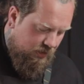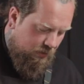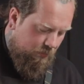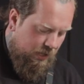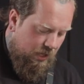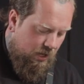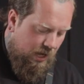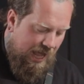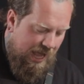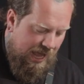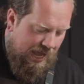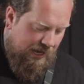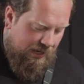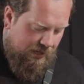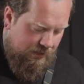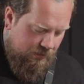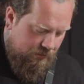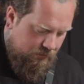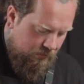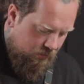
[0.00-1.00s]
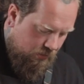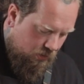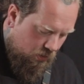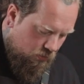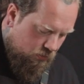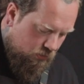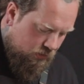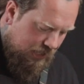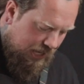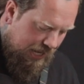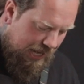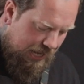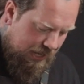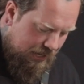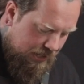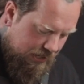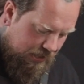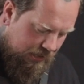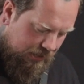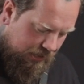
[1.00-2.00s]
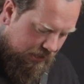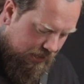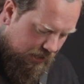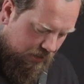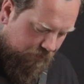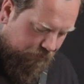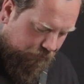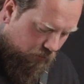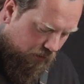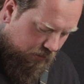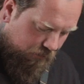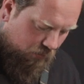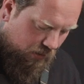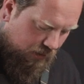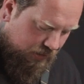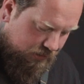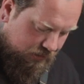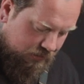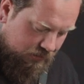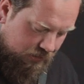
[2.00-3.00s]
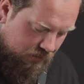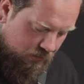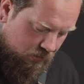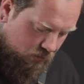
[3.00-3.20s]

is gonna be our egg that goes in the fried rice.